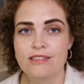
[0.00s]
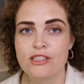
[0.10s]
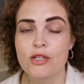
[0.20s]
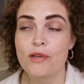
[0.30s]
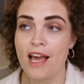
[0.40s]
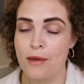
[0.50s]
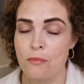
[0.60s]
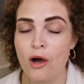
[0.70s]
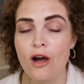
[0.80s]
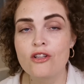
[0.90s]
So, yeah, in
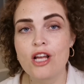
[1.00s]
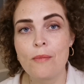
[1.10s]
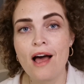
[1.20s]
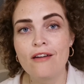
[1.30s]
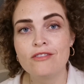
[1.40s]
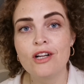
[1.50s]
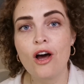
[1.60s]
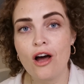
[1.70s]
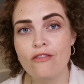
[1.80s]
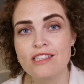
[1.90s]
March, I'm having
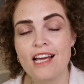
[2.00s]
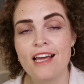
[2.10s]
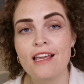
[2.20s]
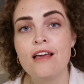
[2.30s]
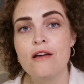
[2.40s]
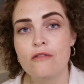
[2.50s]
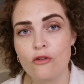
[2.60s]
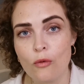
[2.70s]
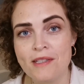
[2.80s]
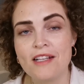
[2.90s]
half a day
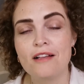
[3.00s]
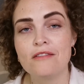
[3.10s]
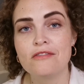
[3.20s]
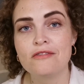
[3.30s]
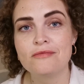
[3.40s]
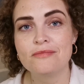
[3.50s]
for myself.